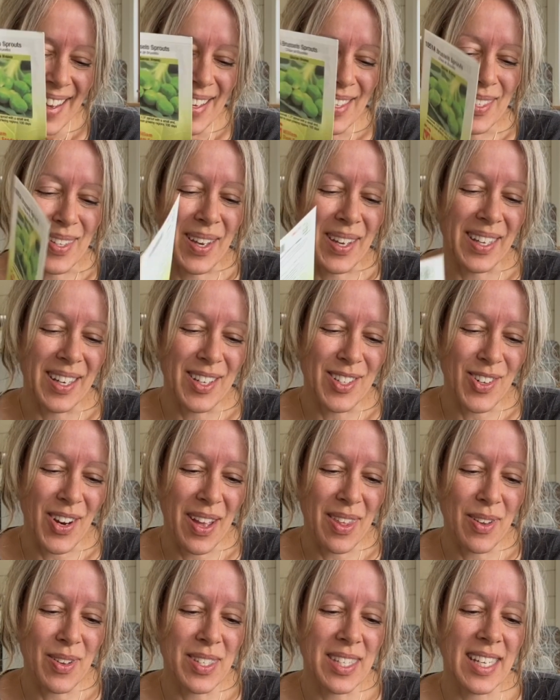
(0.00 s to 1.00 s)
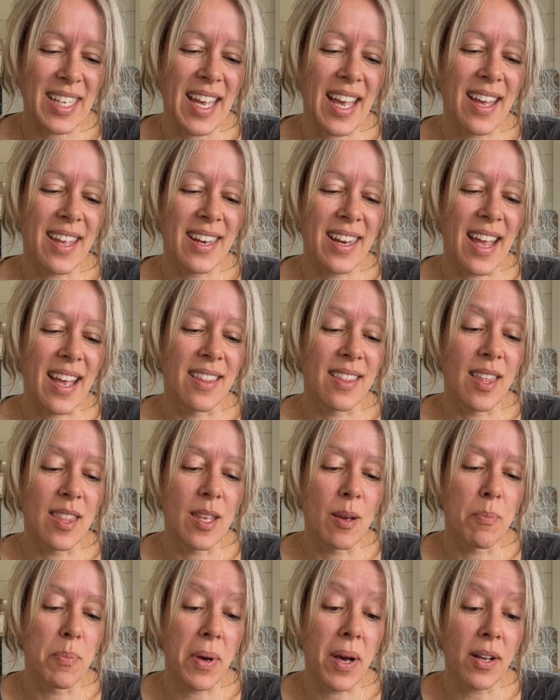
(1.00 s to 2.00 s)
So I'm going to try those again. And then
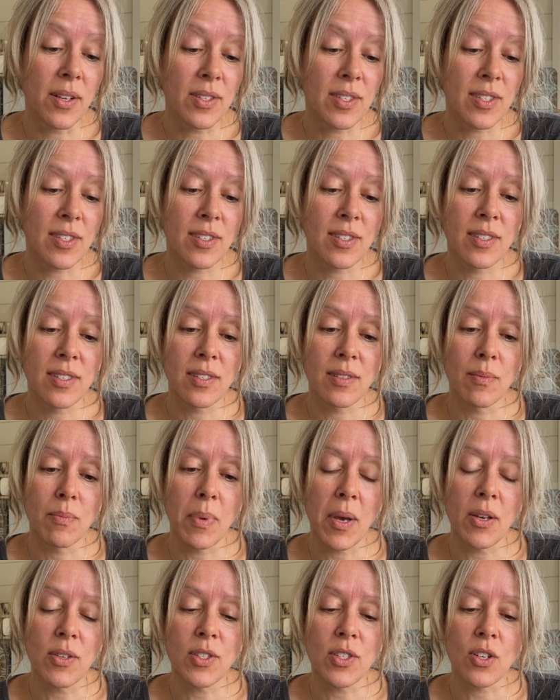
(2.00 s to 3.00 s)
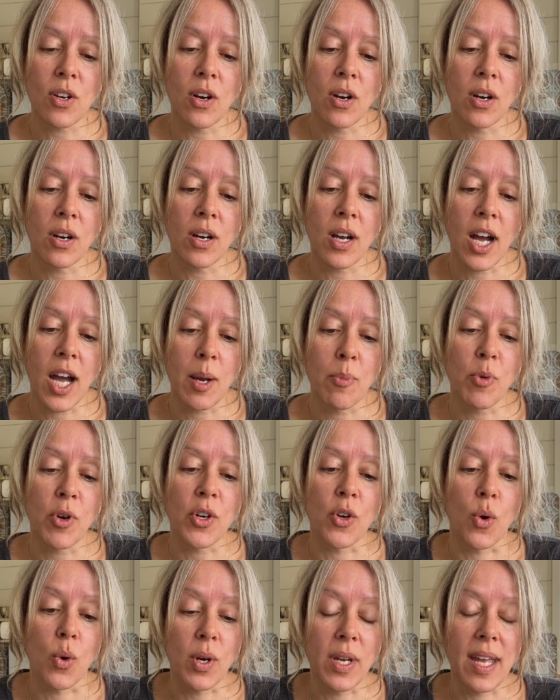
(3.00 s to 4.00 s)
the Bellstar
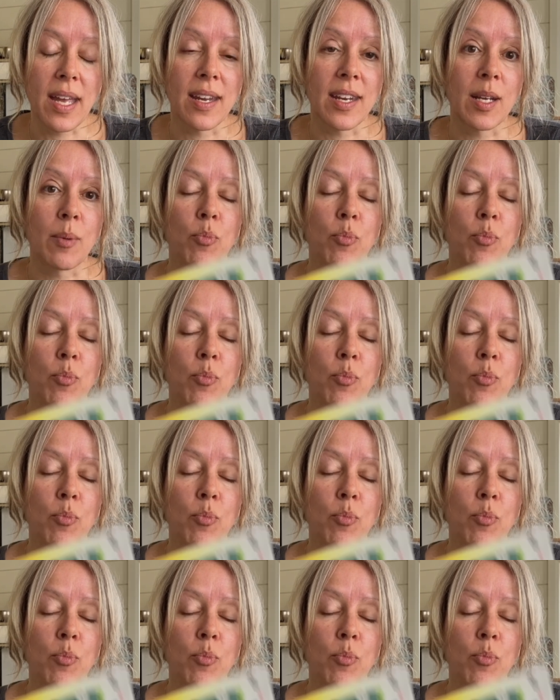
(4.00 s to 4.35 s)
hybrid organic